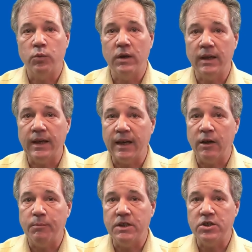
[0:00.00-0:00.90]
one that
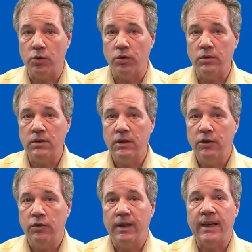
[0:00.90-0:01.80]
cannot be sold
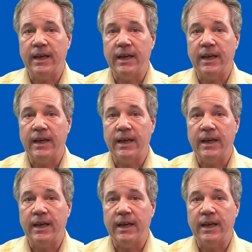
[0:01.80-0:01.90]
or that